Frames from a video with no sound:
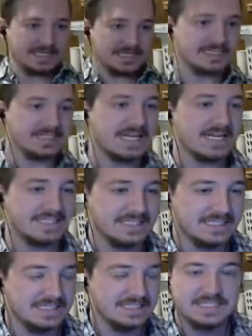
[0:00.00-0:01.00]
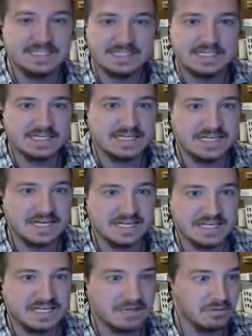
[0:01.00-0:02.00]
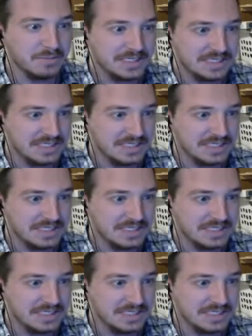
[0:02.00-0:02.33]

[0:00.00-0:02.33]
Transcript: Is that a human?